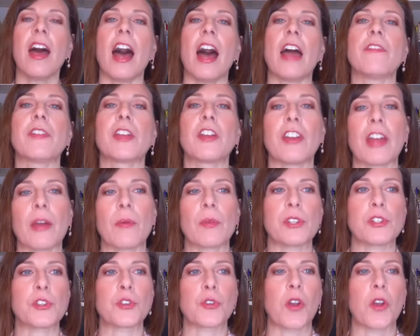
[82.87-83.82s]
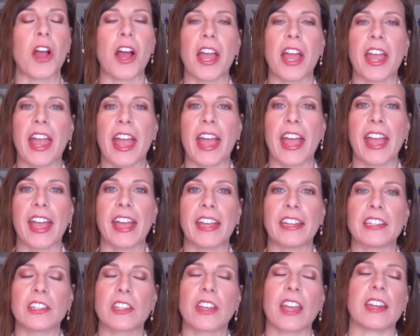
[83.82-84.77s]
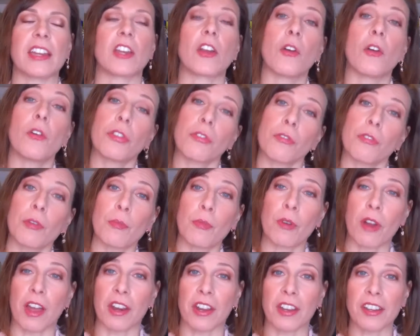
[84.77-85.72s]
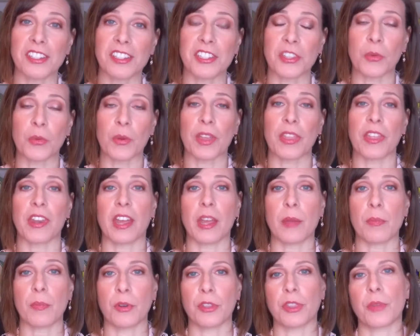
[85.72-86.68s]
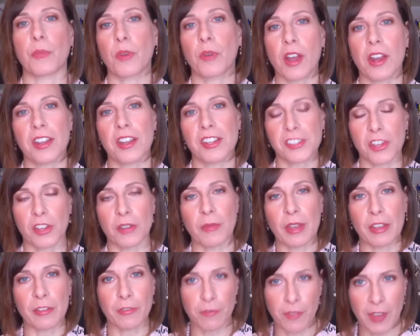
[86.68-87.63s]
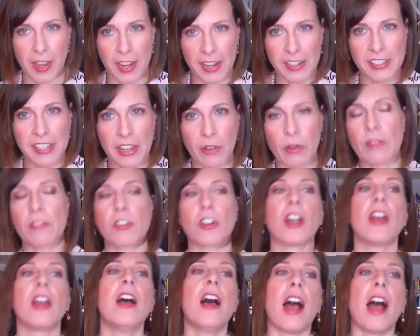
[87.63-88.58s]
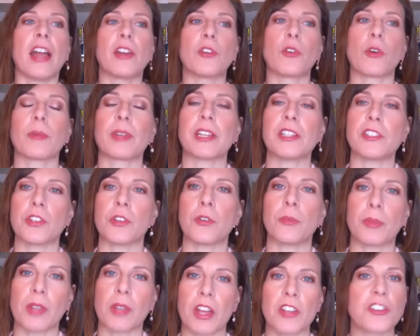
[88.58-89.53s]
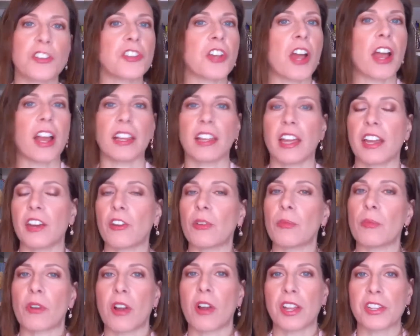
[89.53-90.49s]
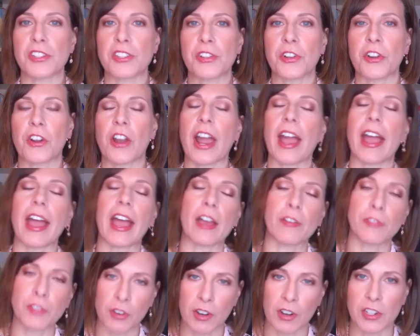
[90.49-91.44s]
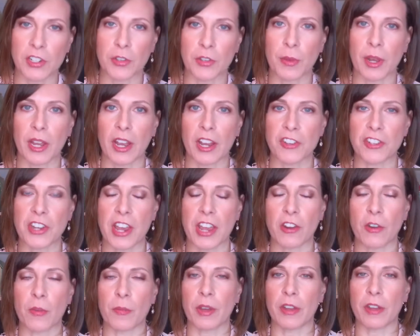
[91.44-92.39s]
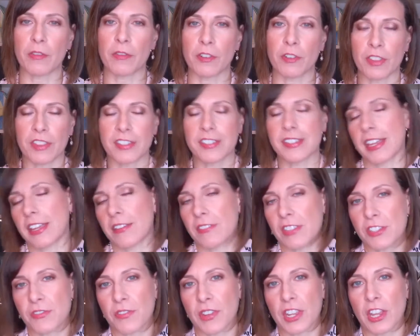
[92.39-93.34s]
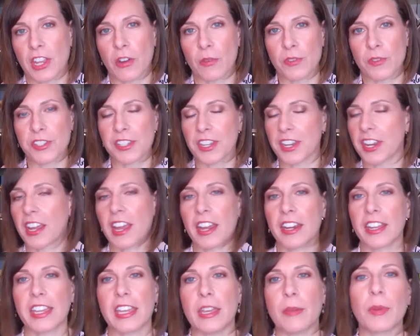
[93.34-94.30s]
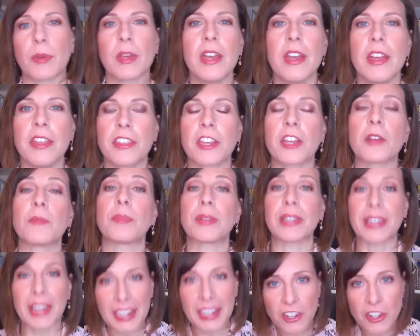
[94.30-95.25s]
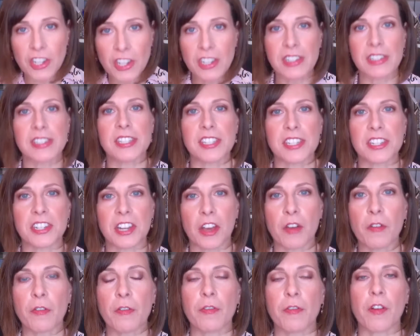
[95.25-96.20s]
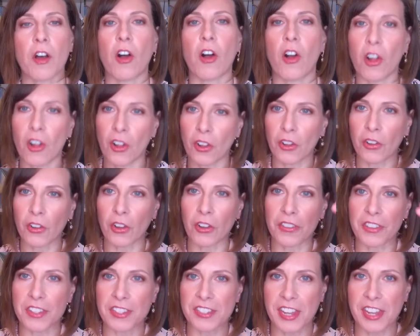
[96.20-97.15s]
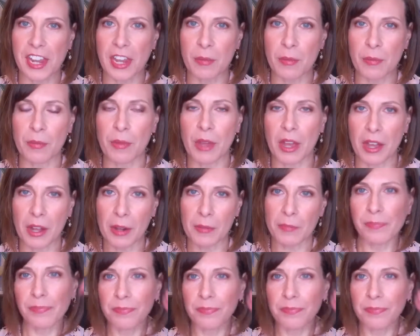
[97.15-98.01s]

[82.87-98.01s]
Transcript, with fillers: I figured I would try and kind of go through the products the way that I put the products on my face. However, I normally do blush, highlighter, and bronzer after I do my eyeshadow, but for the sake of this video, I'm just going to kind of keep the complexion stuff all on the same uh,